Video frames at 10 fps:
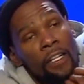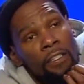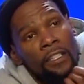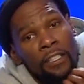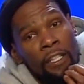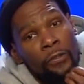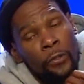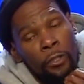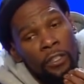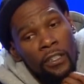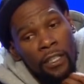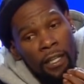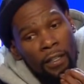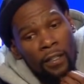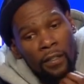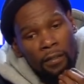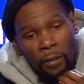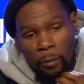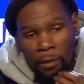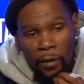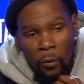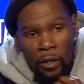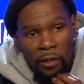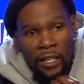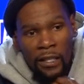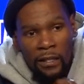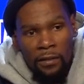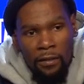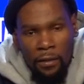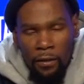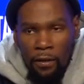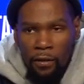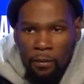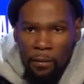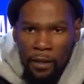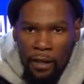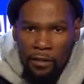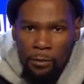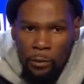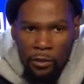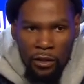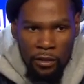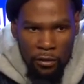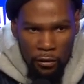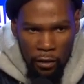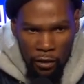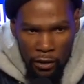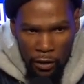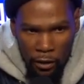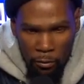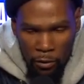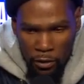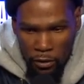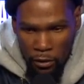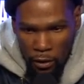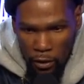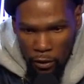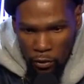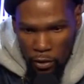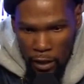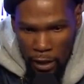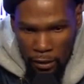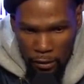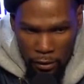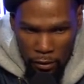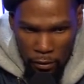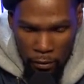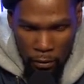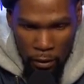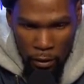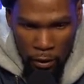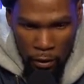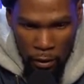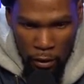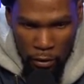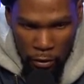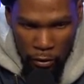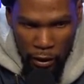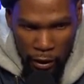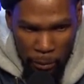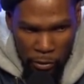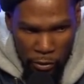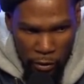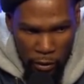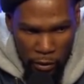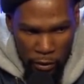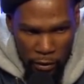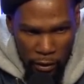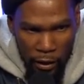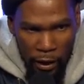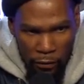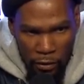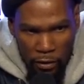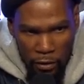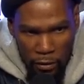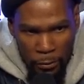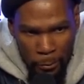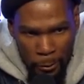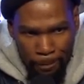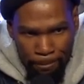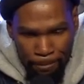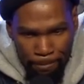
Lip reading: Yeah, it's a good test for us. They've been playing well lately, and they got some new additions to their team, which is going to challenge us. So it's a great game to start the second half of the season with.